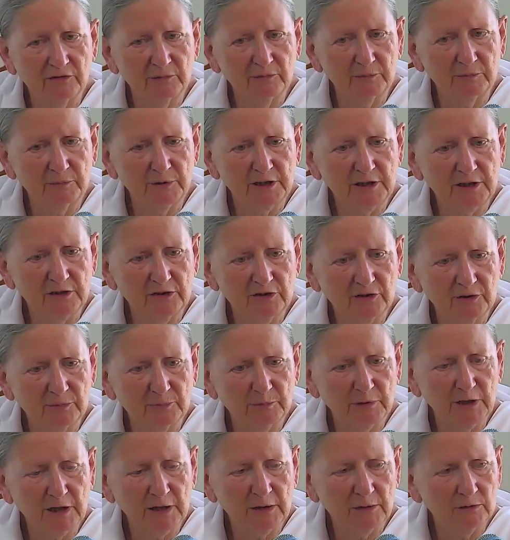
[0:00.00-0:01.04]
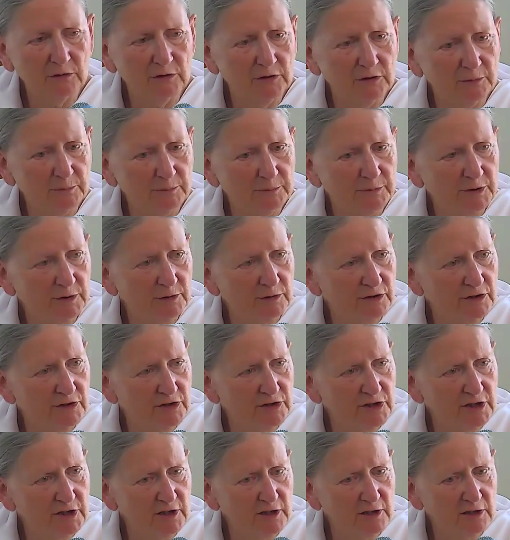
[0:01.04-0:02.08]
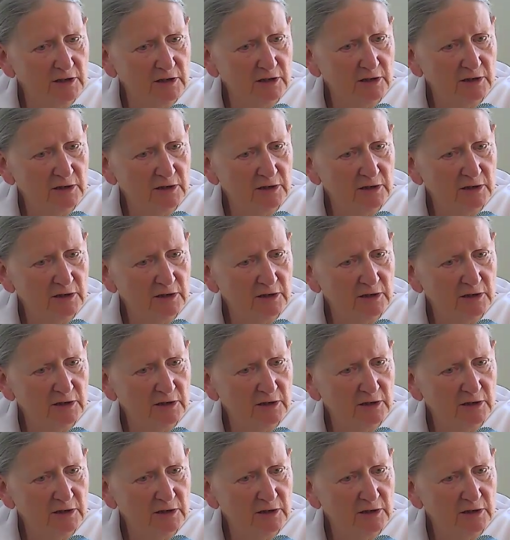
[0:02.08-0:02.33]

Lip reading: peace, power, purity,